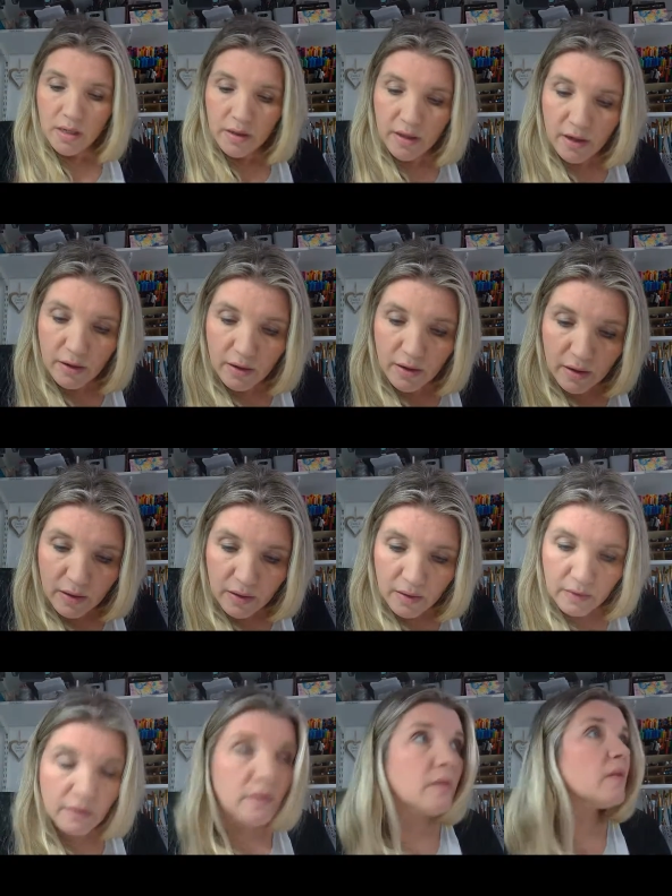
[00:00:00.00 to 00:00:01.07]

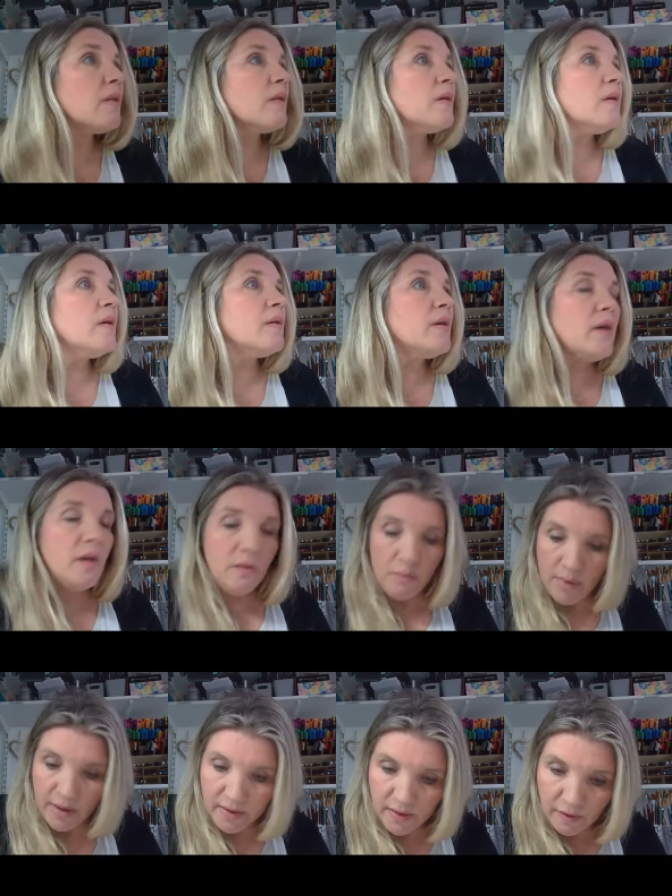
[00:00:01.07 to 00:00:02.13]
it
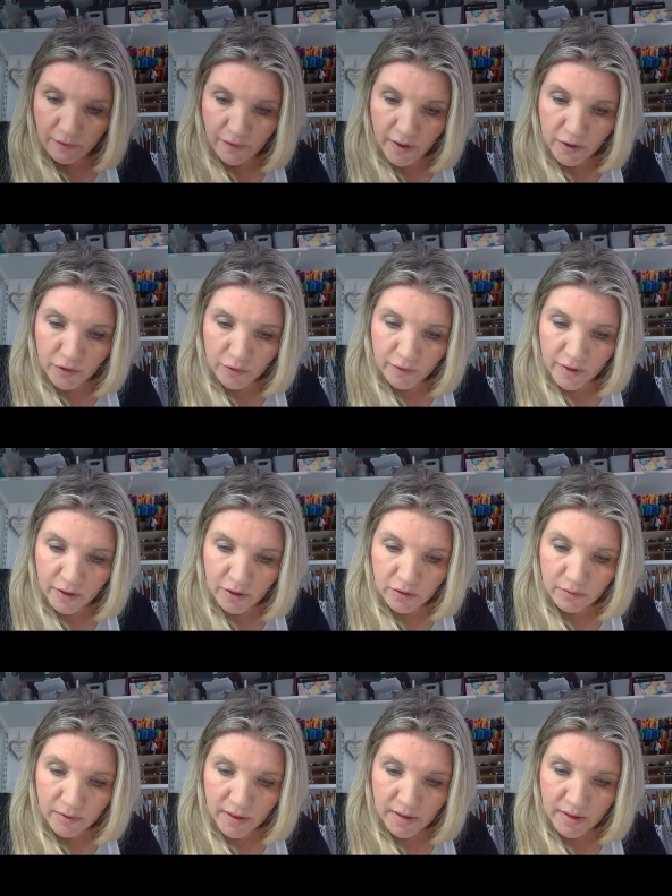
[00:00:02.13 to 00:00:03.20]
makes their facial
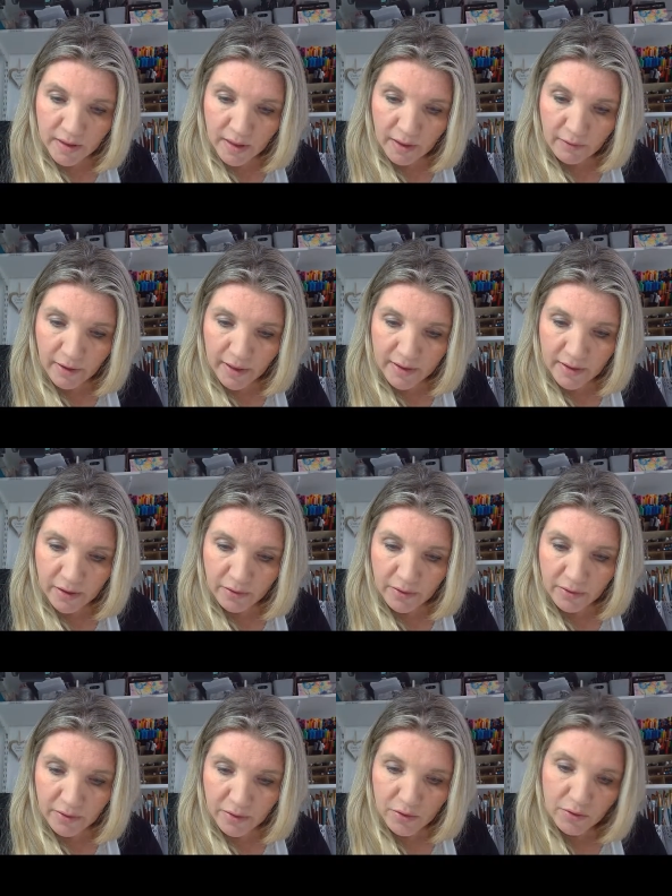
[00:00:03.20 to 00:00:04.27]
features really stick out. Right, so I'm
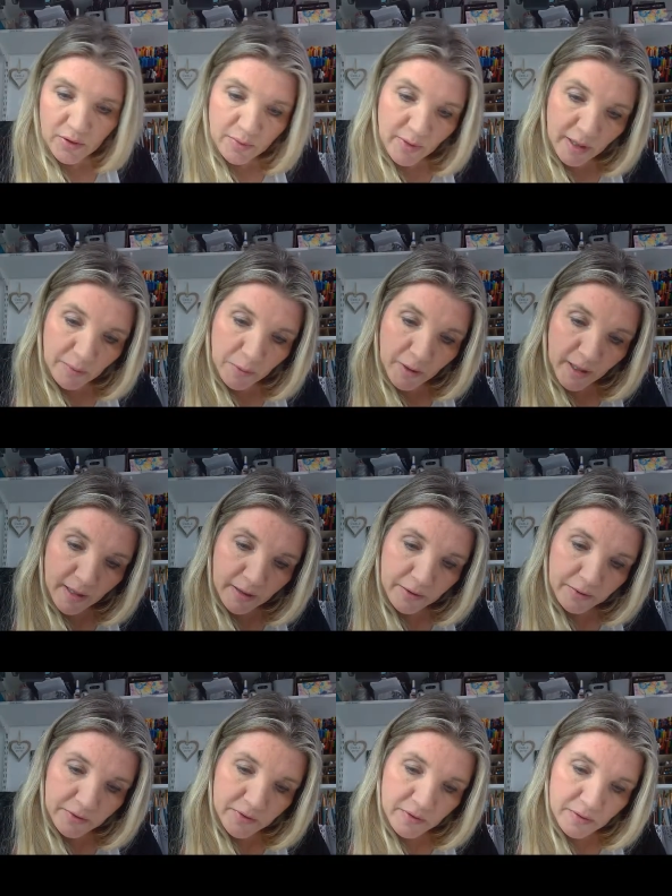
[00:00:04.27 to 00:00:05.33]
going to do some
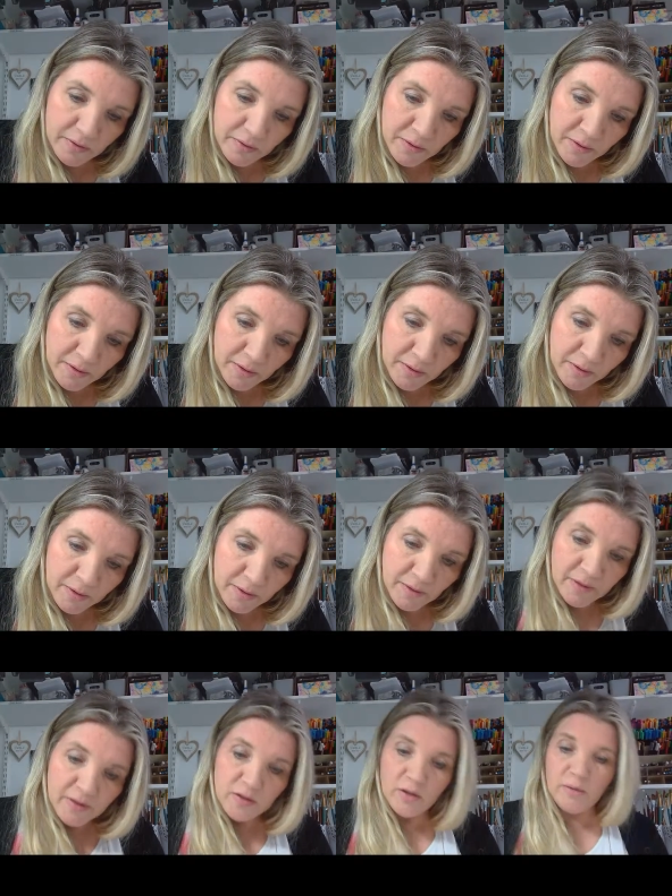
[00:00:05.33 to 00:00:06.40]
eyebrows.
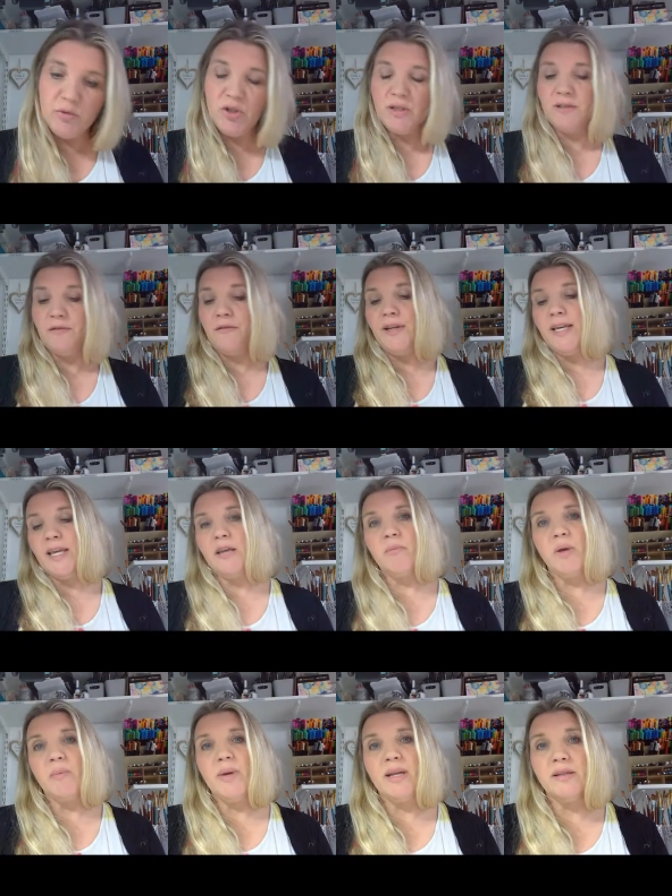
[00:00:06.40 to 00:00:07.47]
So I'm just flicking
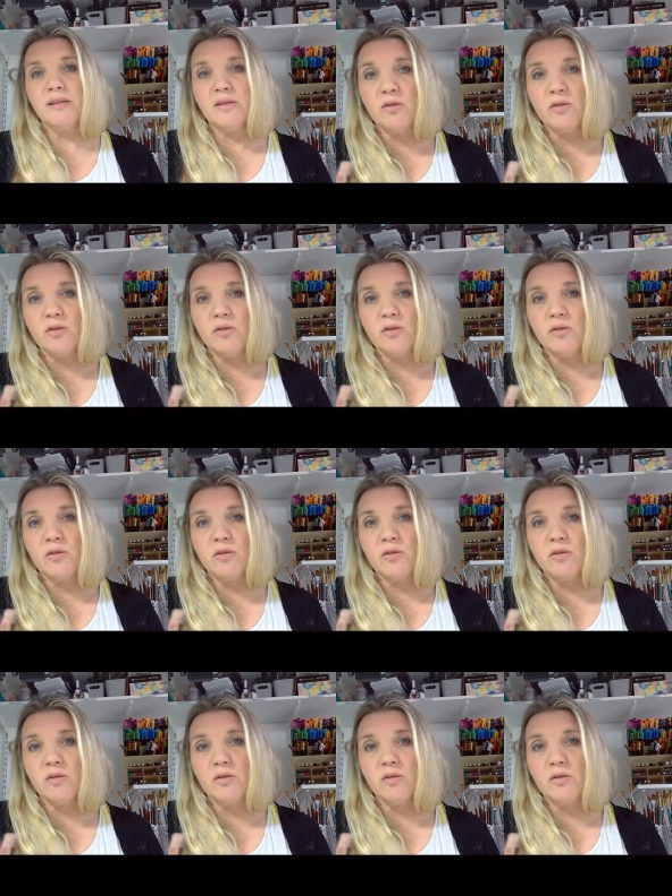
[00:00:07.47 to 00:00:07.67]
my pencil,